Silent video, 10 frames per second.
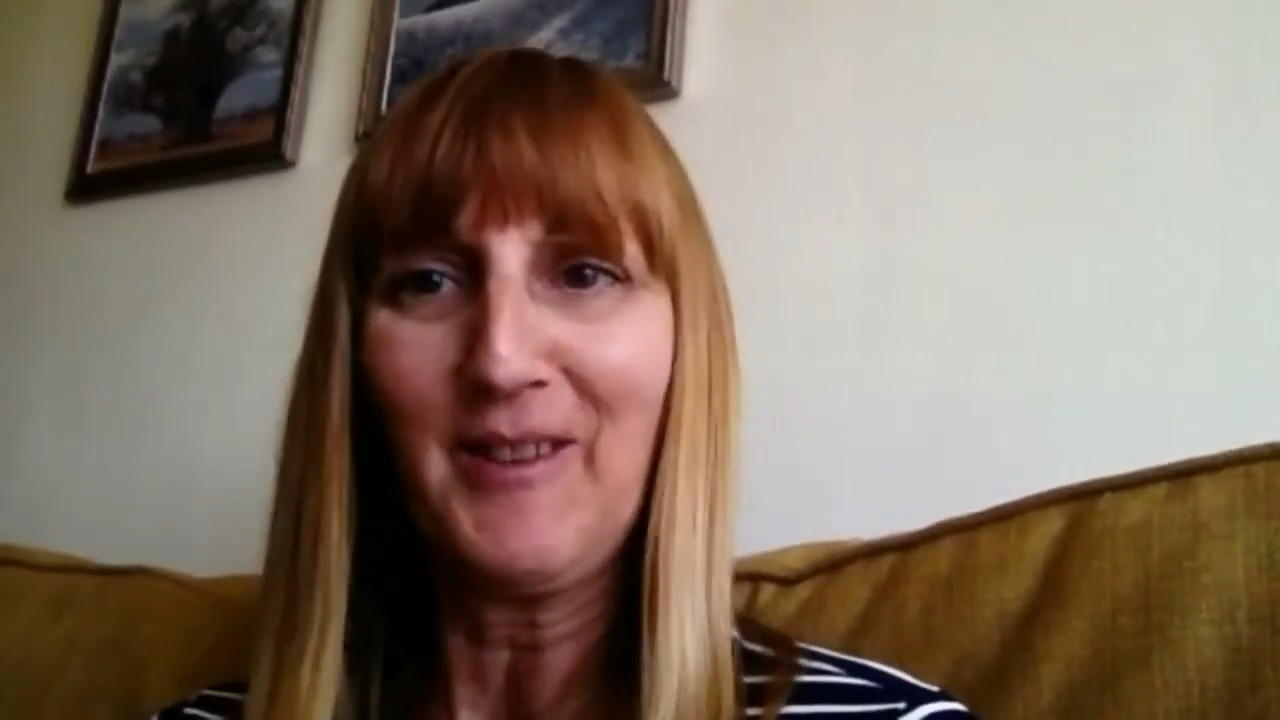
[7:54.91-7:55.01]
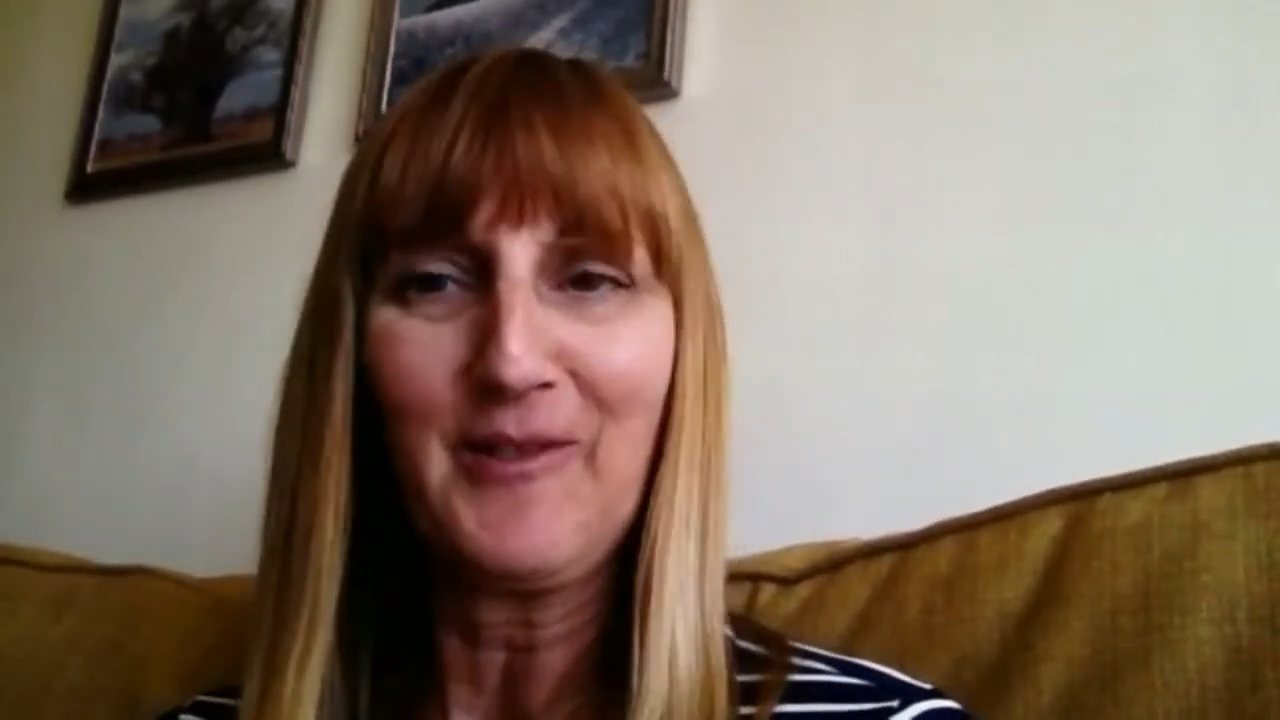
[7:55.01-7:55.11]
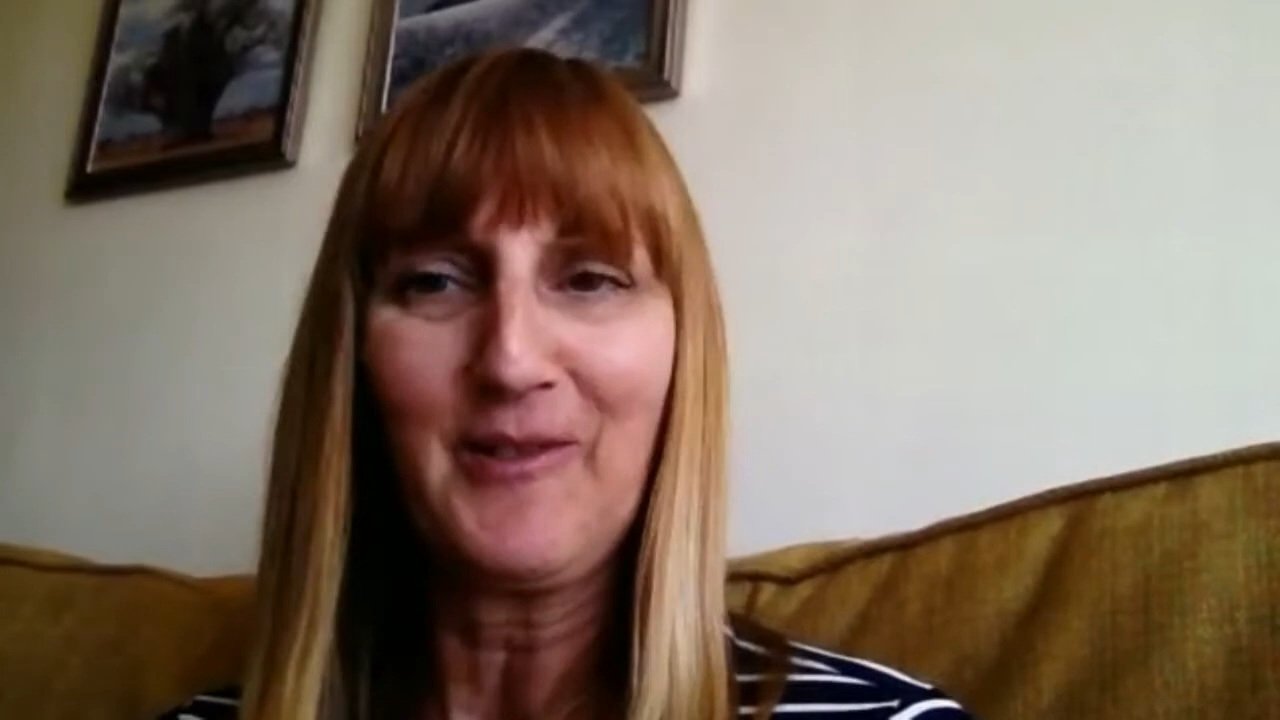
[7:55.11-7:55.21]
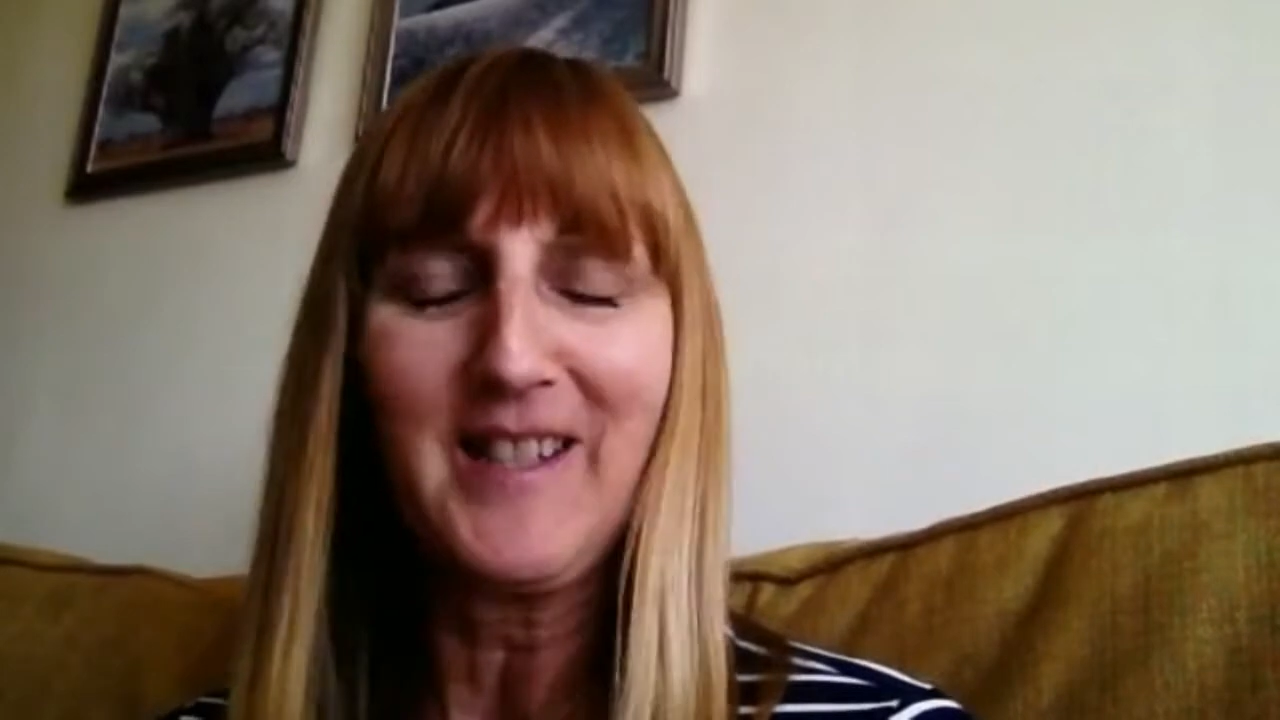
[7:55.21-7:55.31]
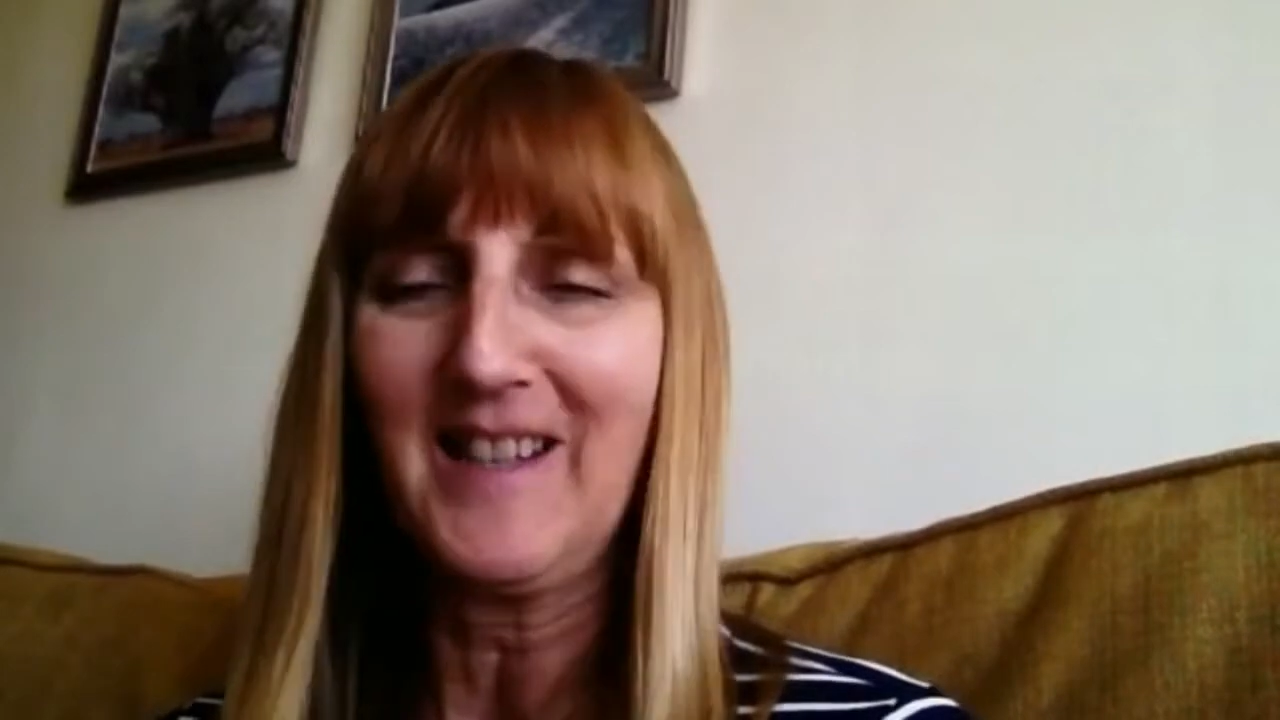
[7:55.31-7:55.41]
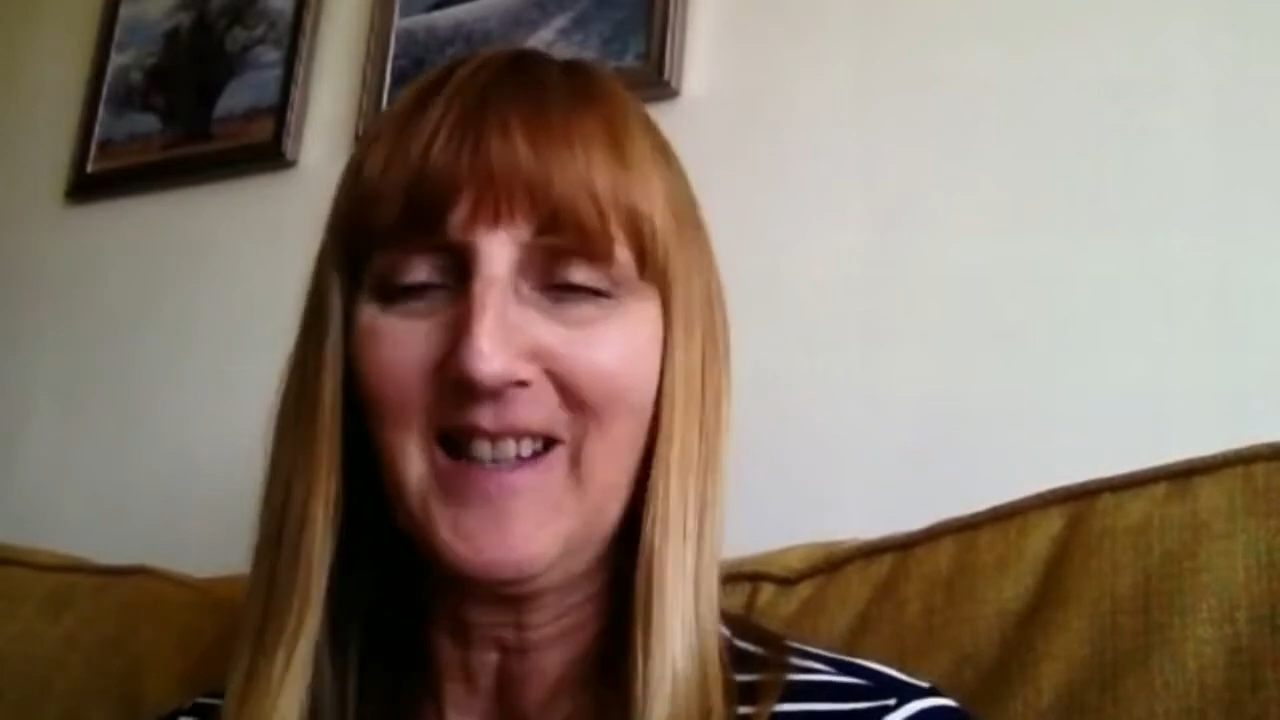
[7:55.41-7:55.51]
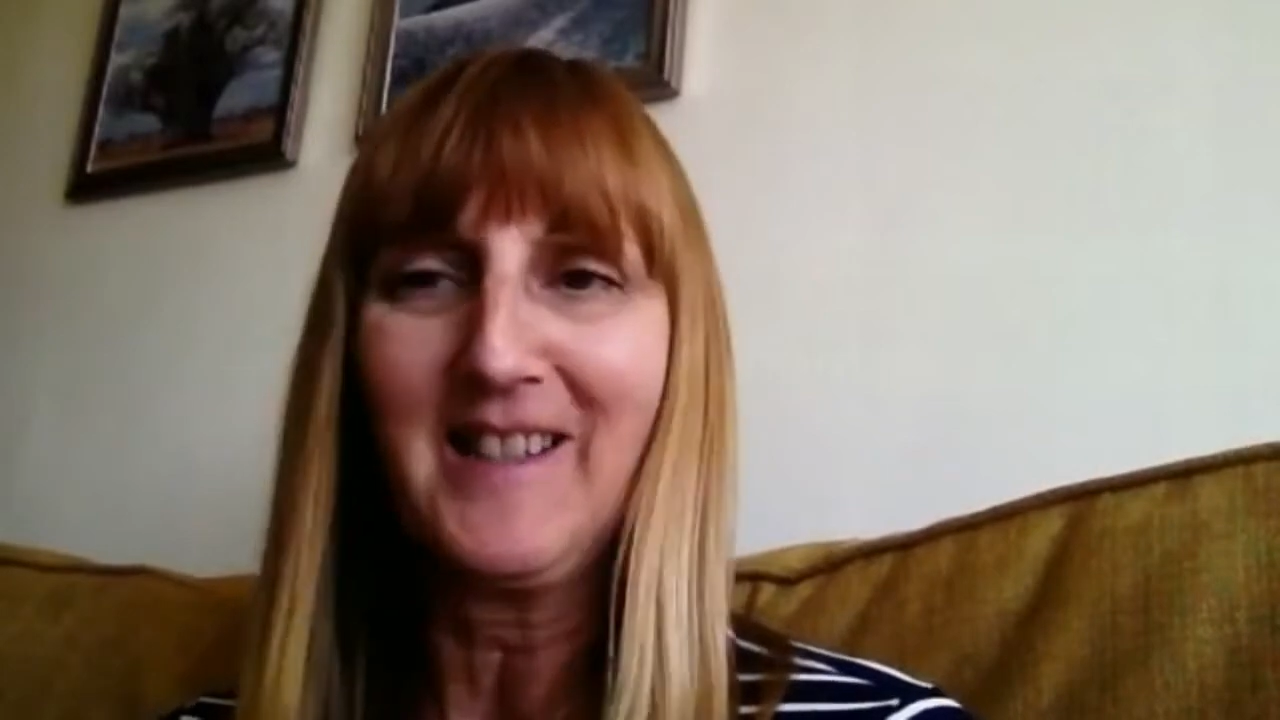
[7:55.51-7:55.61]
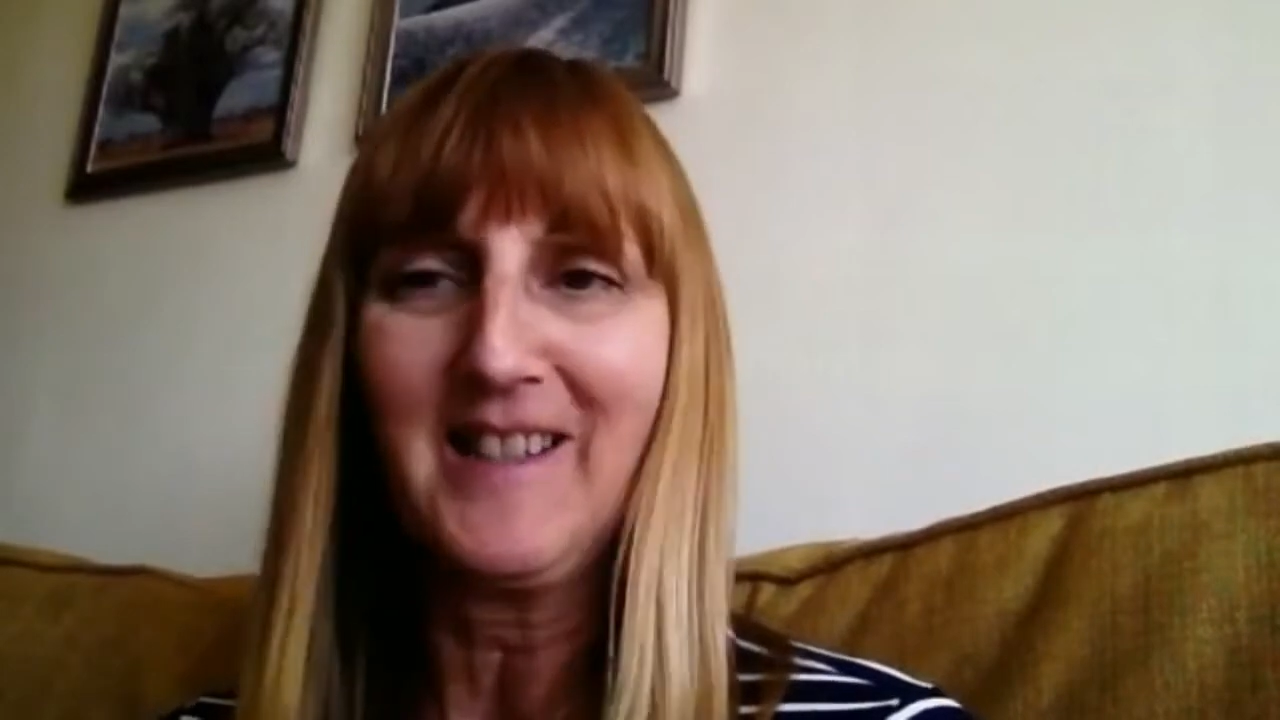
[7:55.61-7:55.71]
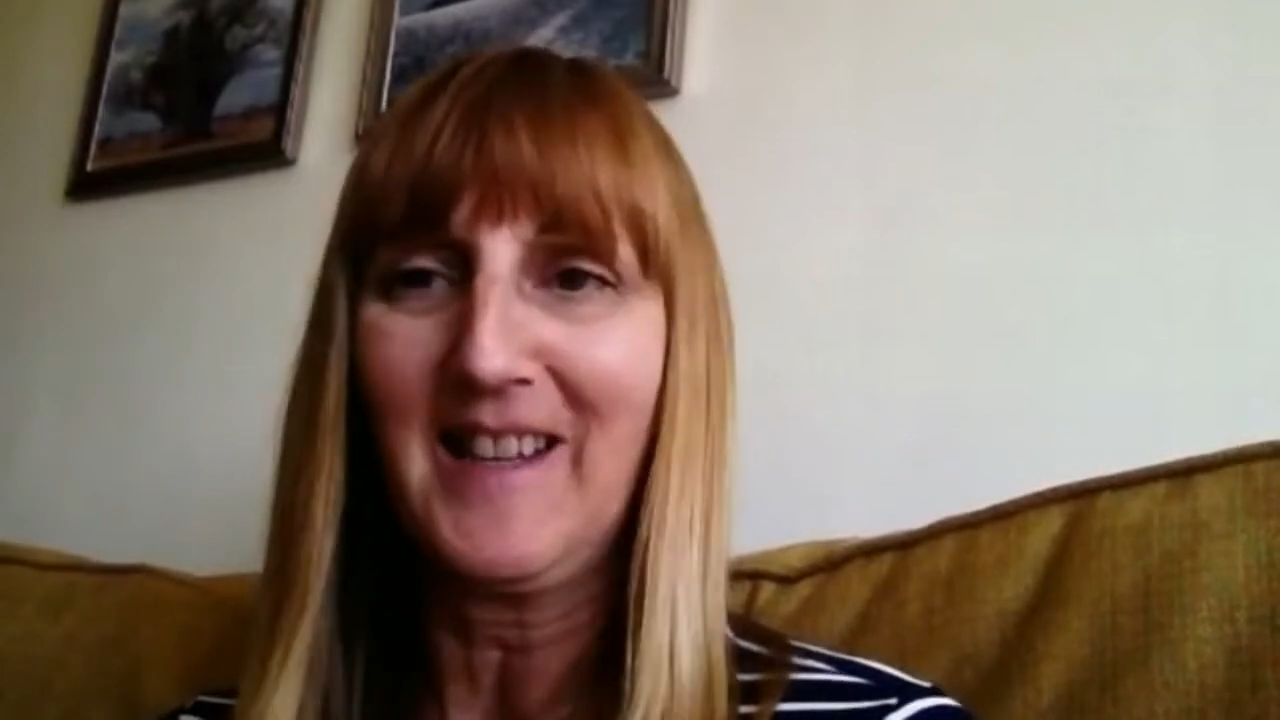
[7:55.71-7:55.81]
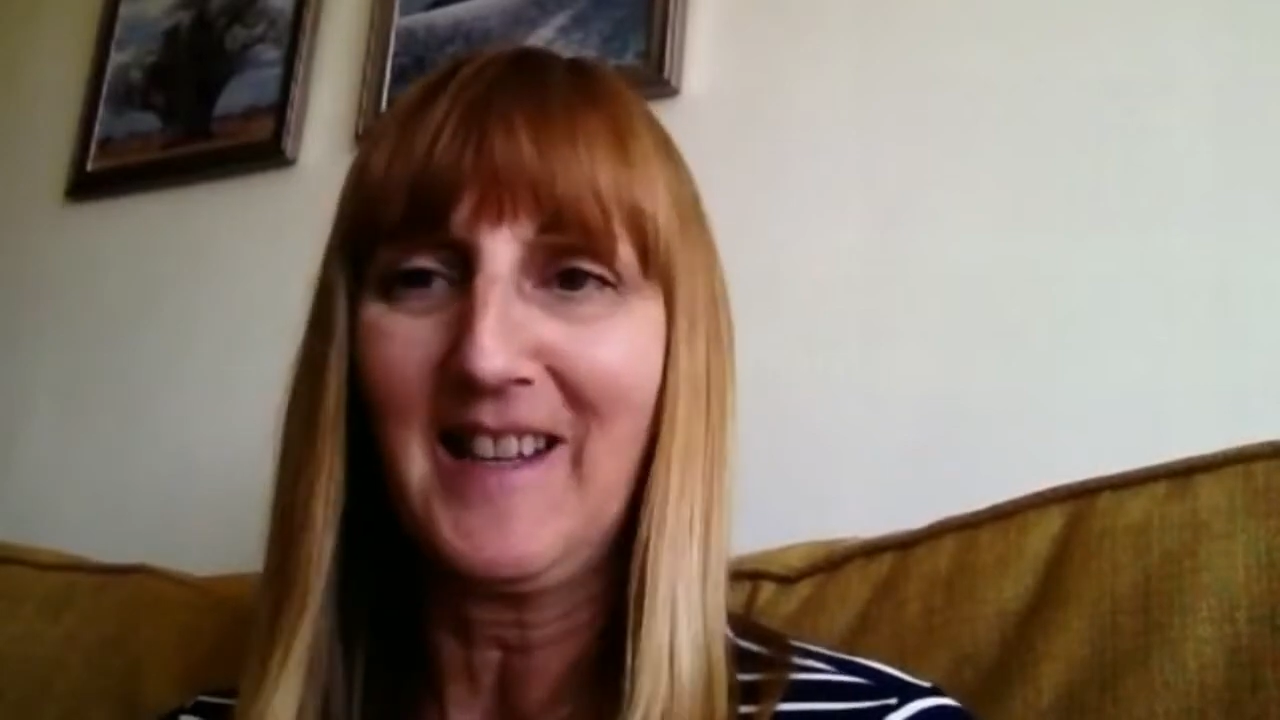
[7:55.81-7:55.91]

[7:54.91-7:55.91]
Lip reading: don't understand